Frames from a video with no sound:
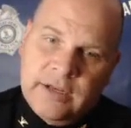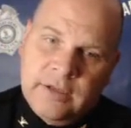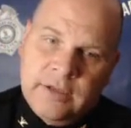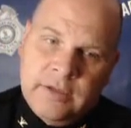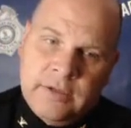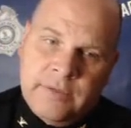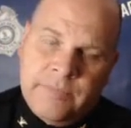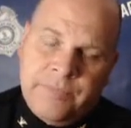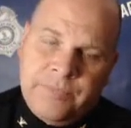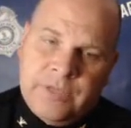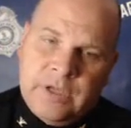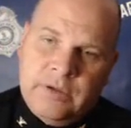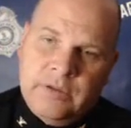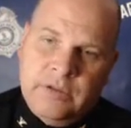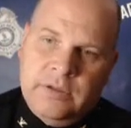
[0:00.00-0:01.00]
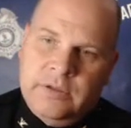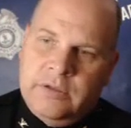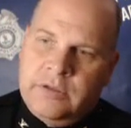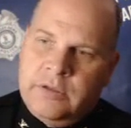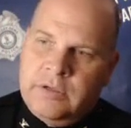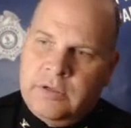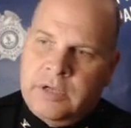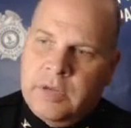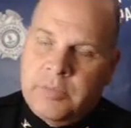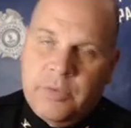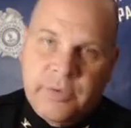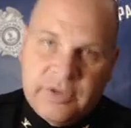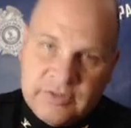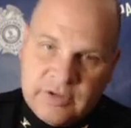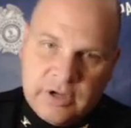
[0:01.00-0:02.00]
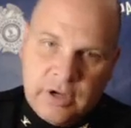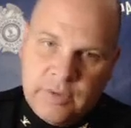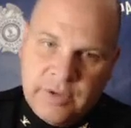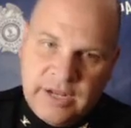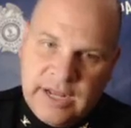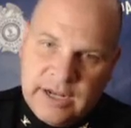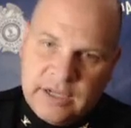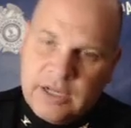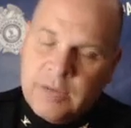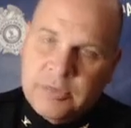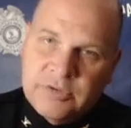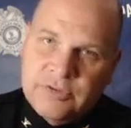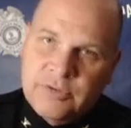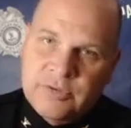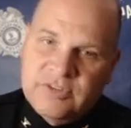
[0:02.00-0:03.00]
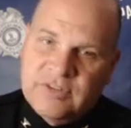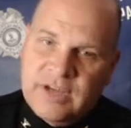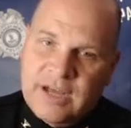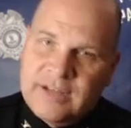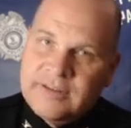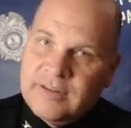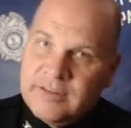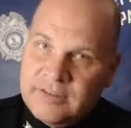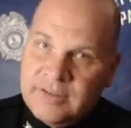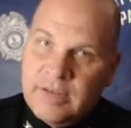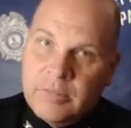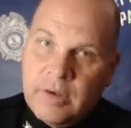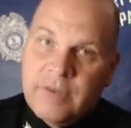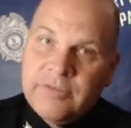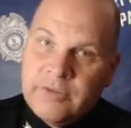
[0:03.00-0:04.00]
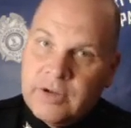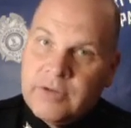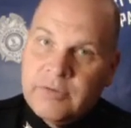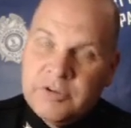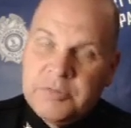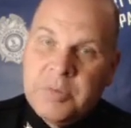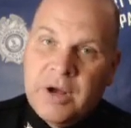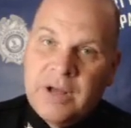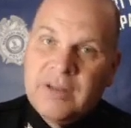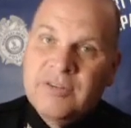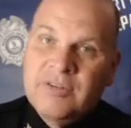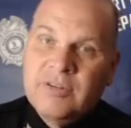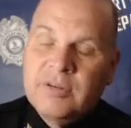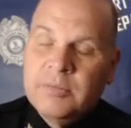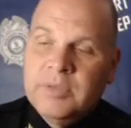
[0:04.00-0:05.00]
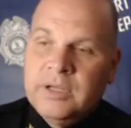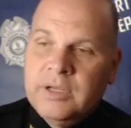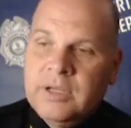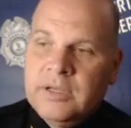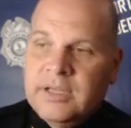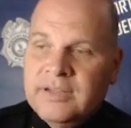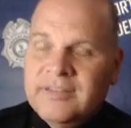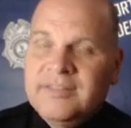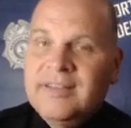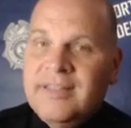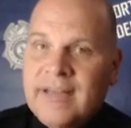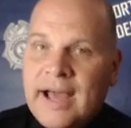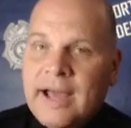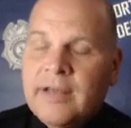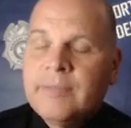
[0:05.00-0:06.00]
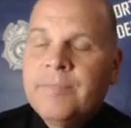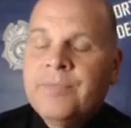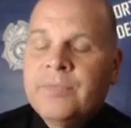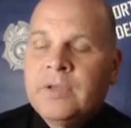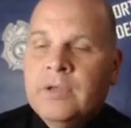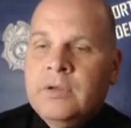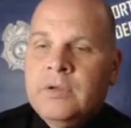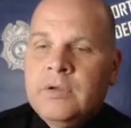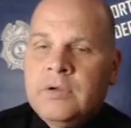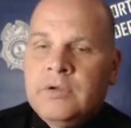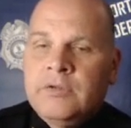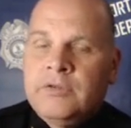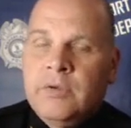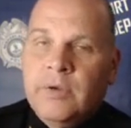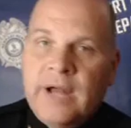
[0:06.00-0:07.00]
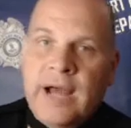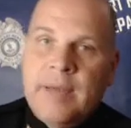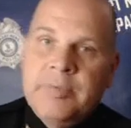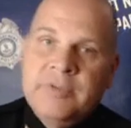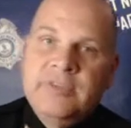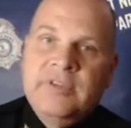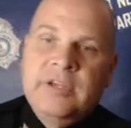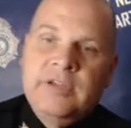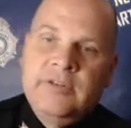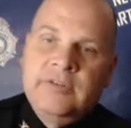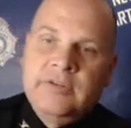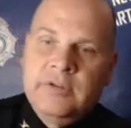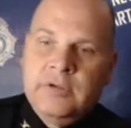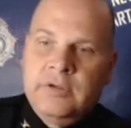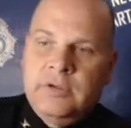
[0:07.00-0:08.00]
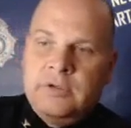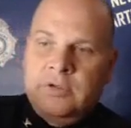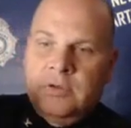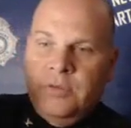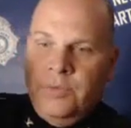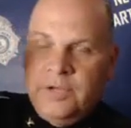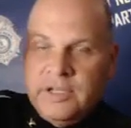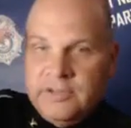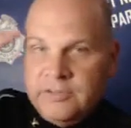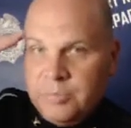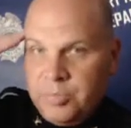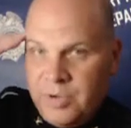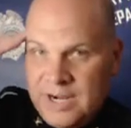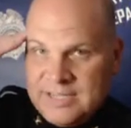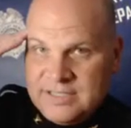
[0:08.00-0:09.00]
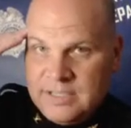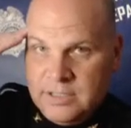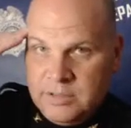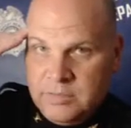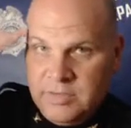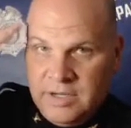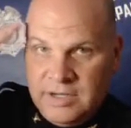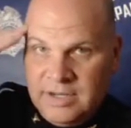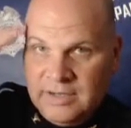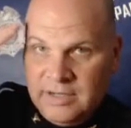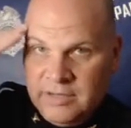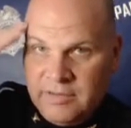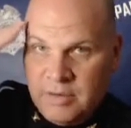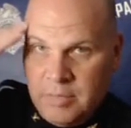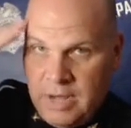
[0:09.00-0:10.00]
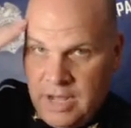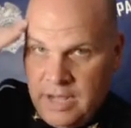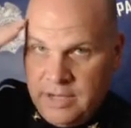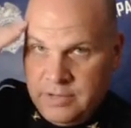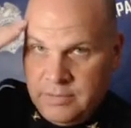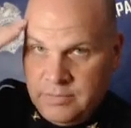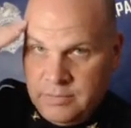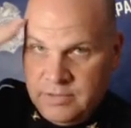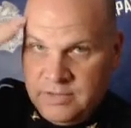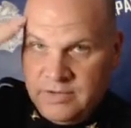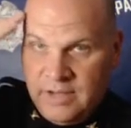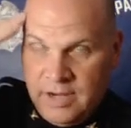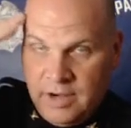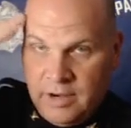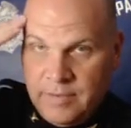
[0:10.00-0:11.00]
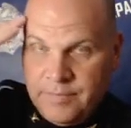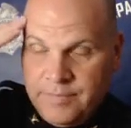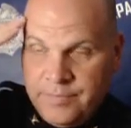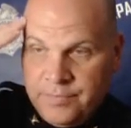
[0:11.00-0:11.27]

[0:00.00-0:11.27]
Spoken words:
And a couple of weeks ago, we had a couple of suicides, and the same officer had responded to them, and they see that. So what happens is we can suppress it, but it doesn't leave our mind. It's there.